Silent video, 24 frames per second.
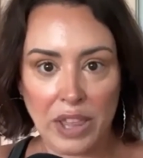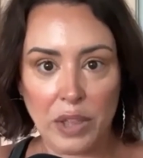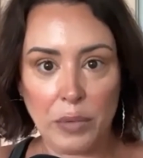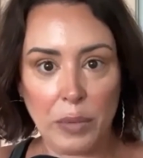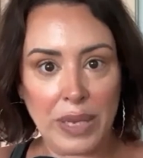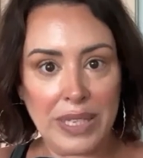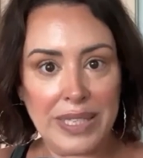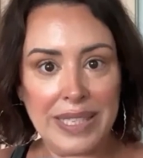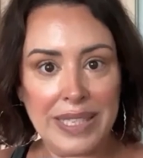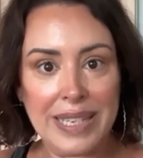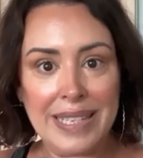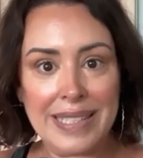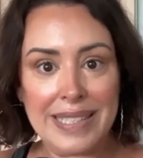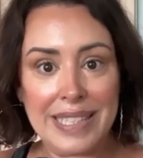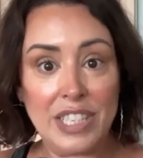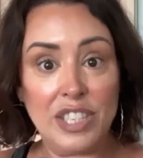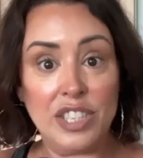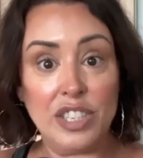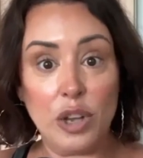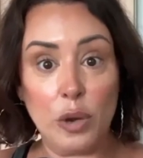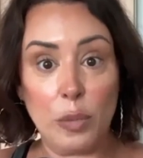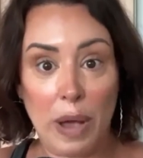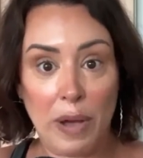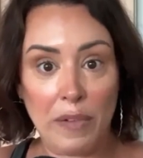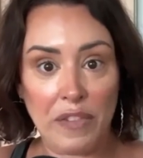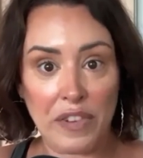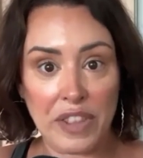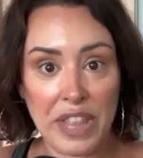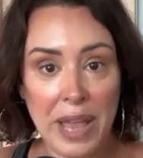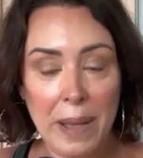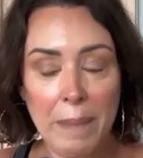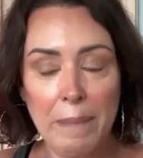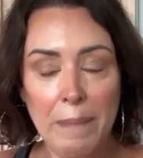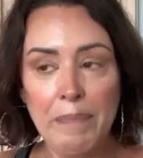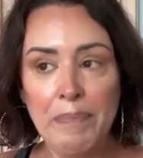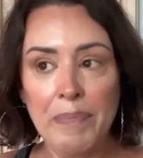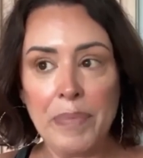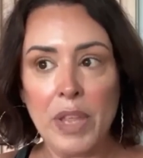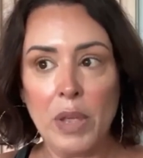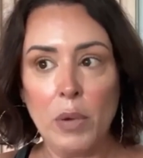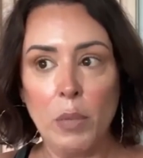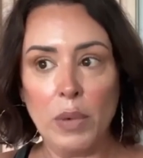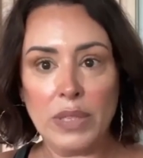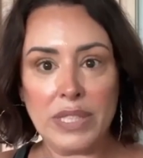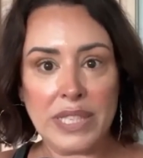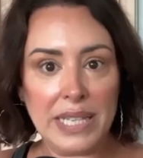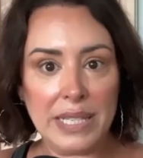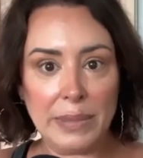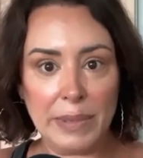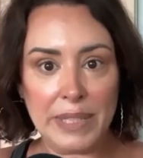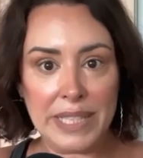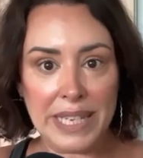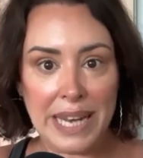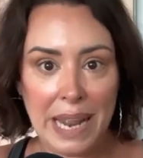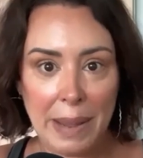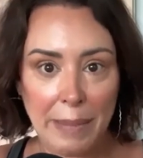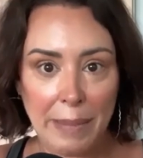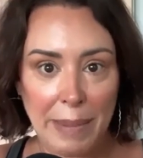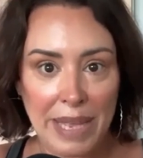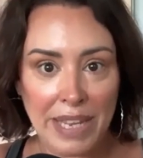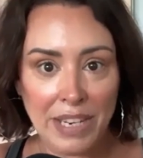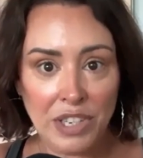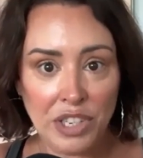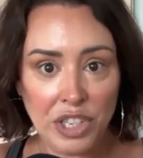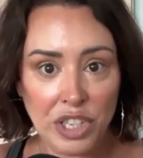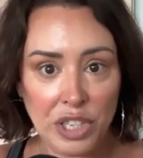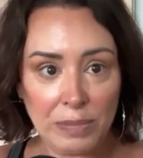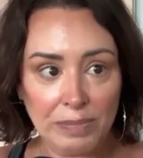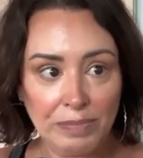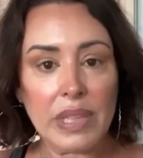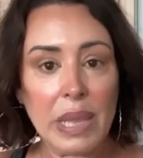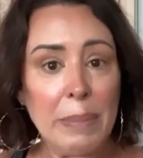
the reason it did so well for them was because it was an image,